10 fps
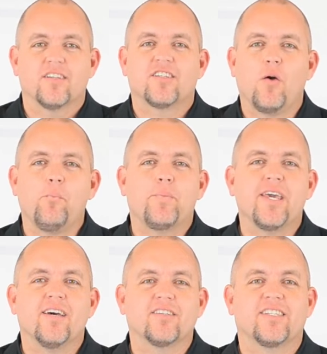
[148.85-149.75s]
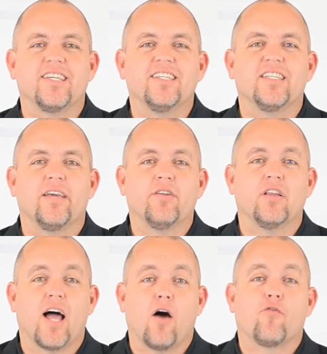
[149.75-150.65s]
Some PLCs even
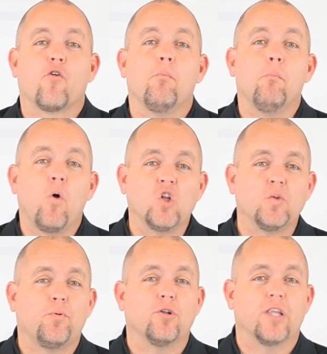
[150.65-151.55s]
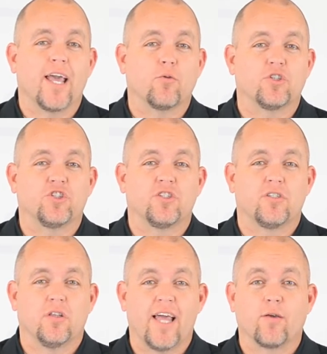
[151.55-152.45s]
allow for multiple languages,
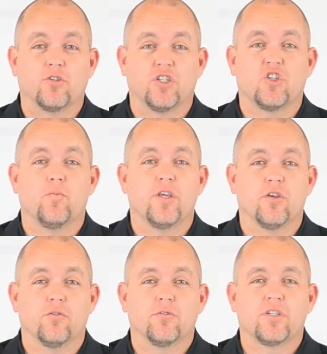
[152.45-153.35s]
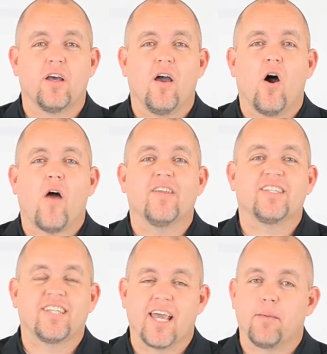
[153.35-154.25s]
languages to be used on the
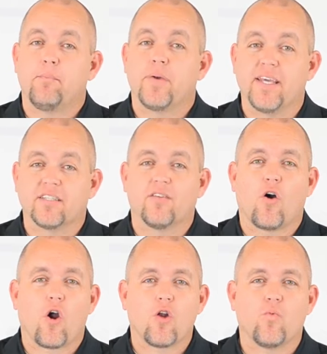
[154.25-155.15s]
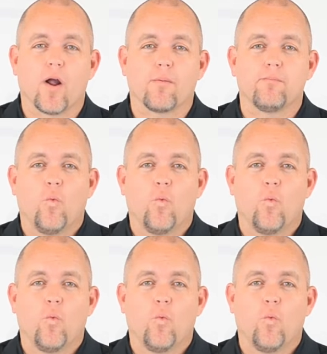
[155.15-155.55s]
same piece of hardware.